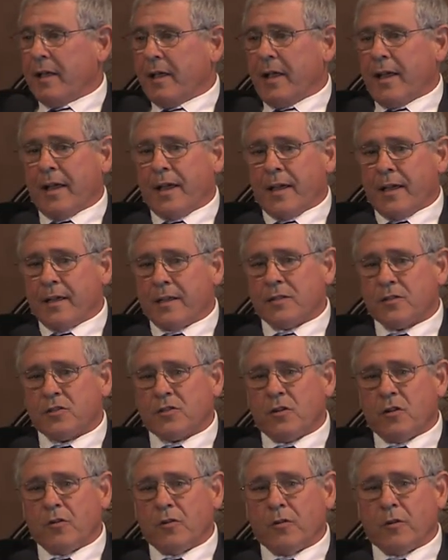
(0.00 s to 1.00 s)
And
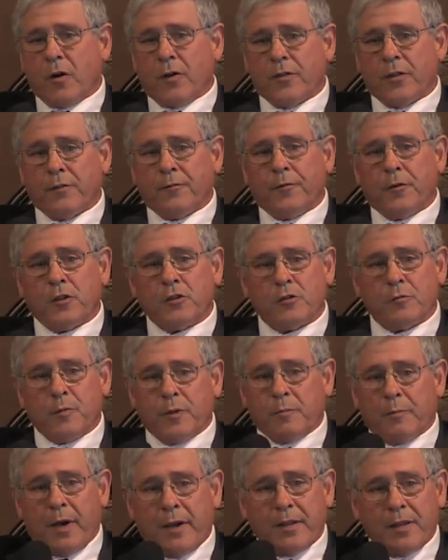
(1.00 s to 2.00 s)
so the
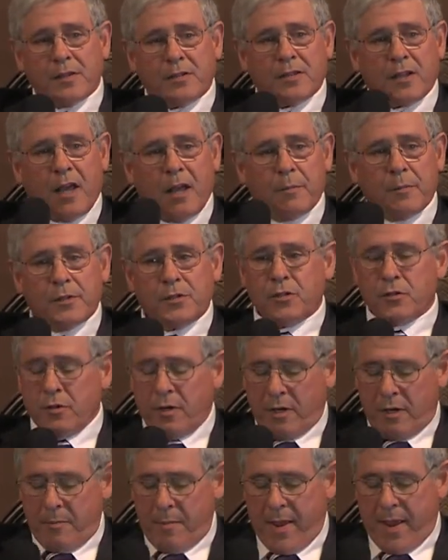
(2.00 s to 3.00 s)
fishermen by this time, as you
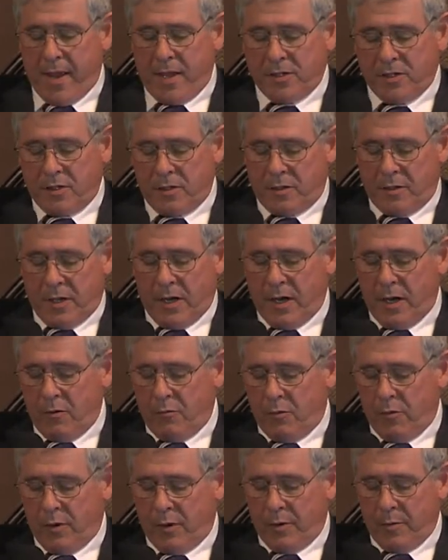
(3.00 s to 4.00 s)
can imagine,
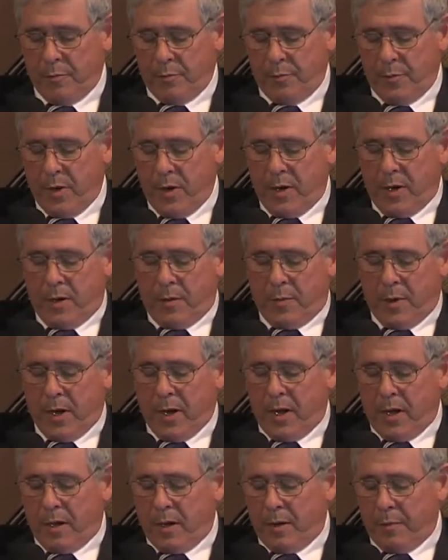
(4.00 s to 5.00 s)
were
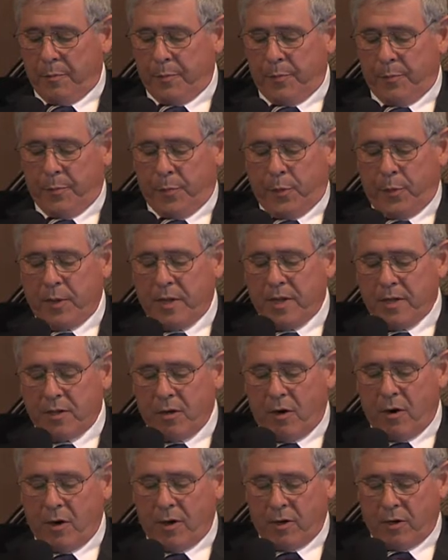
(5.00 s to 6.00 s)
pretty
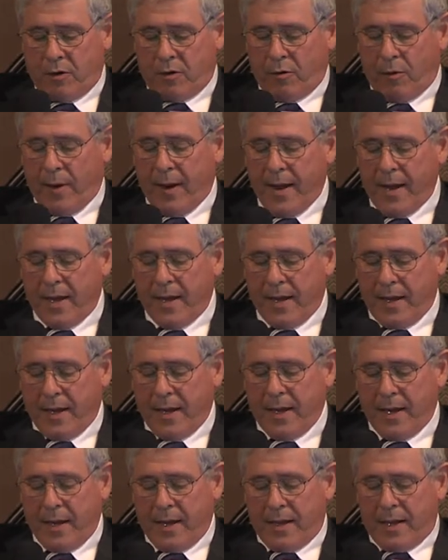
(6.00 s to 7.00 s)
darn
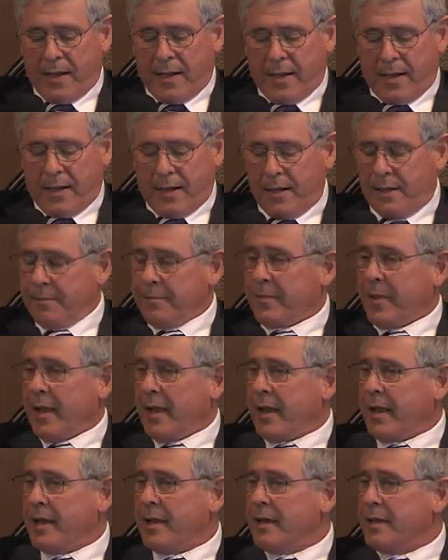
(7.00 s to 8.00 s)
cranky. And
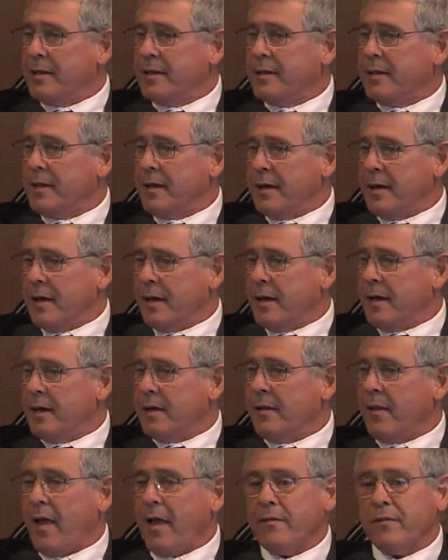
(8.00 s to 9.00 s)

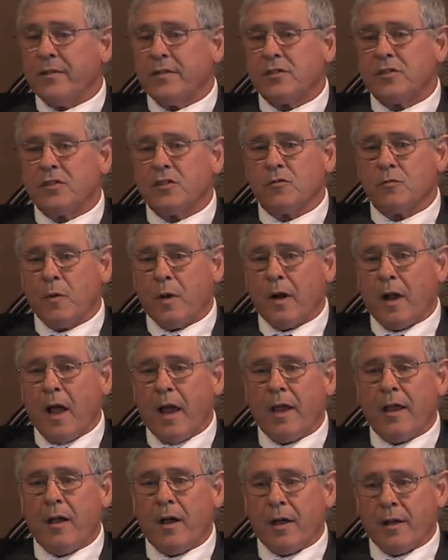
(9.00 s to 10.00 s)
this is when
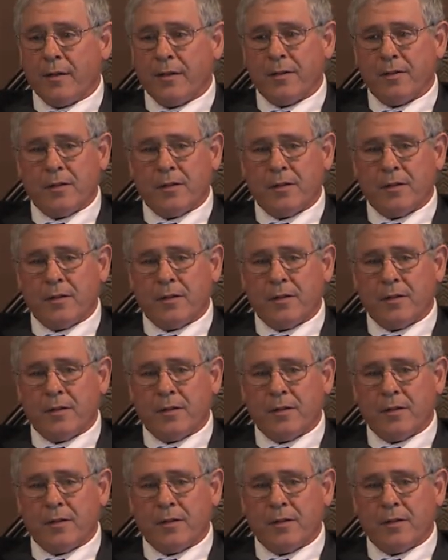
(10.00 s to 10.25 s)
I got